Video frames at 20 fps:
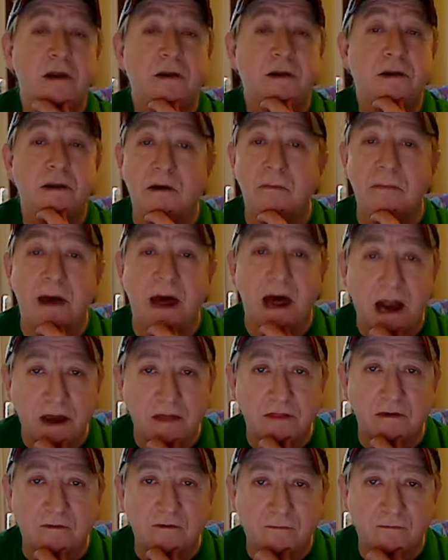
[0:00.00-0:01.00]
to come out
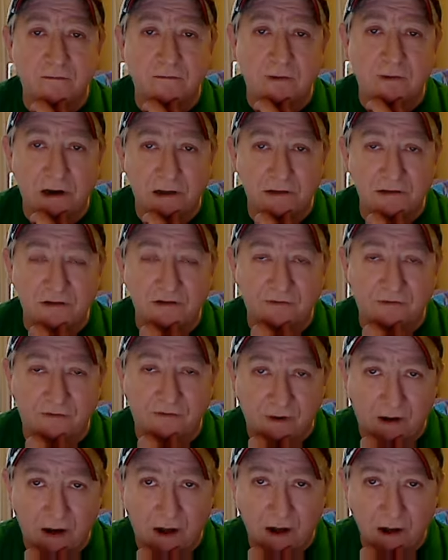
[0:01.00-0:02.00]
of their religious
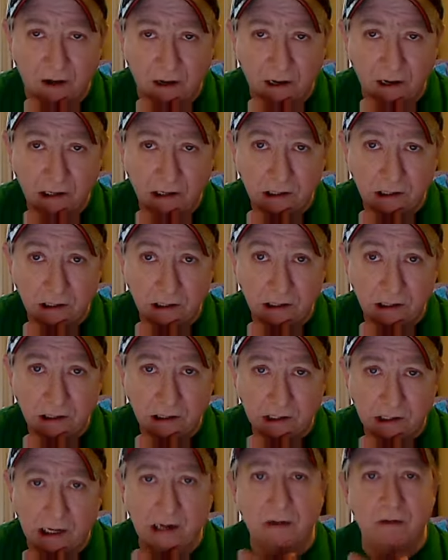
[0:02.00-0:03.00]
fog
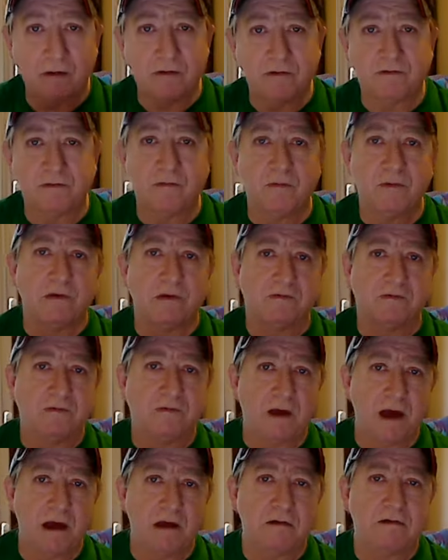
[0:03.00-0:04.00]
and learn some real
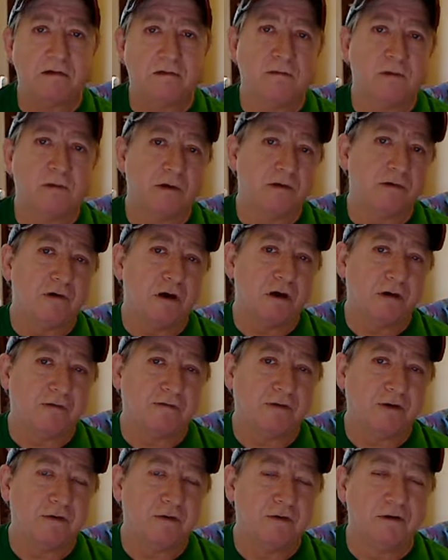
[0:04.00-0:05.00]
science, real
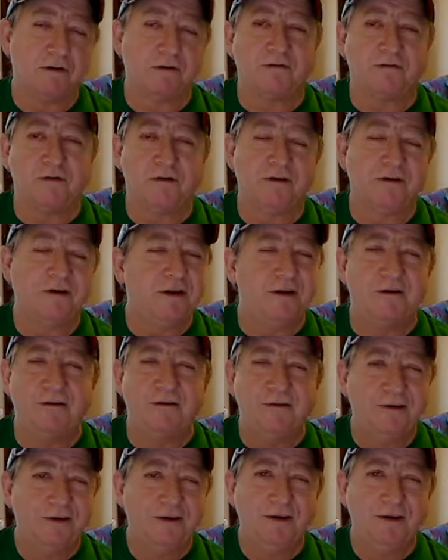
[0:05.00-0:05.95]
geography, real, you know.